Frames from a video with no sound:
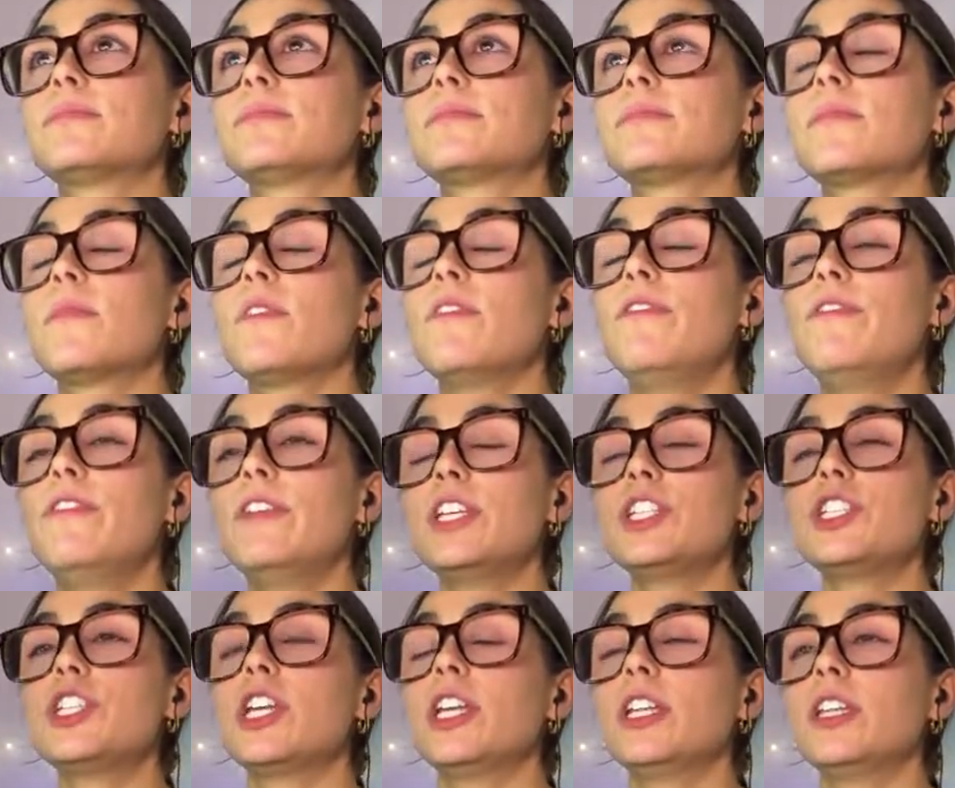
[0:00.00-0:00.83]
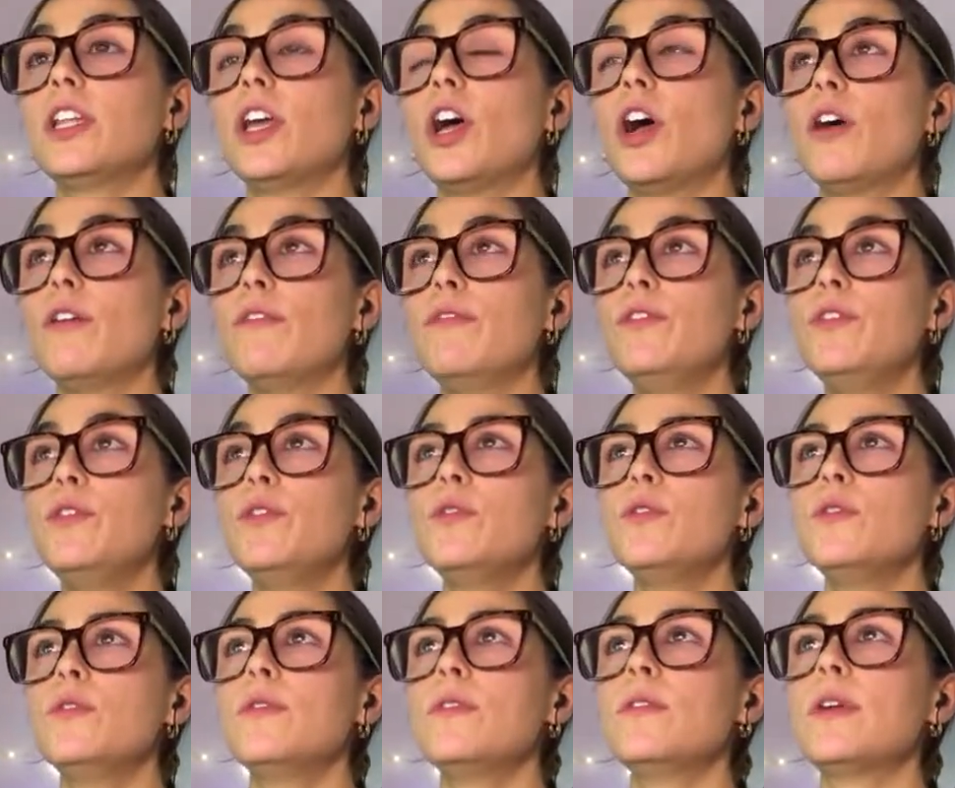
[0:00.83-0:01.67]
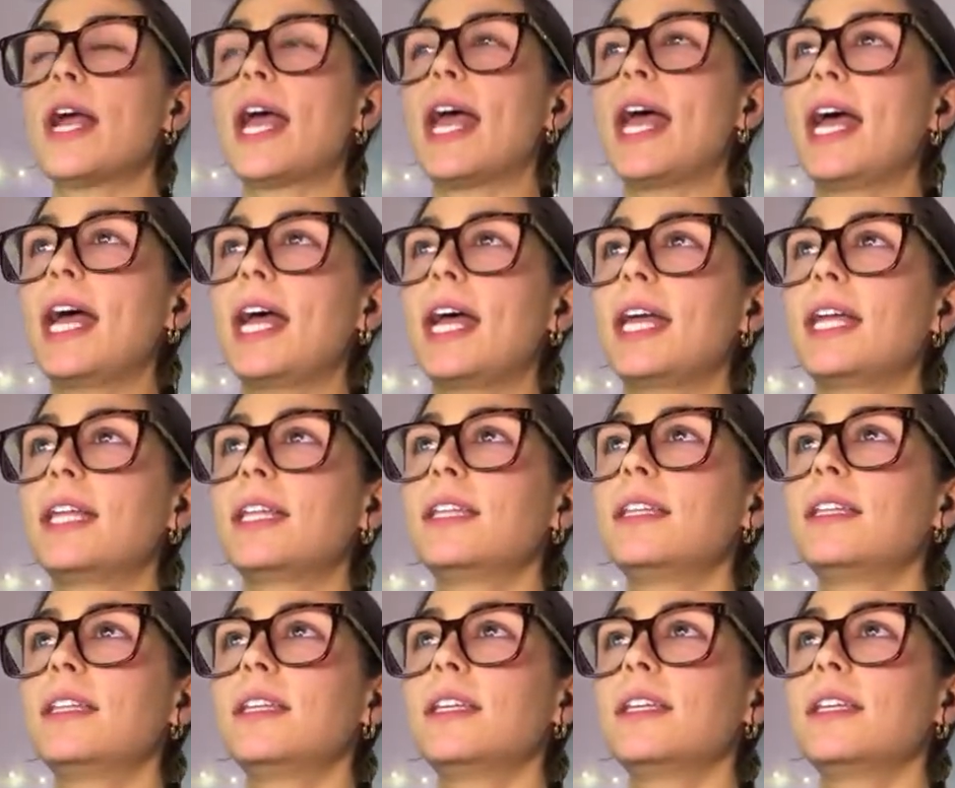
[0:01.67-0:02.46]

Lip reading: vision of you and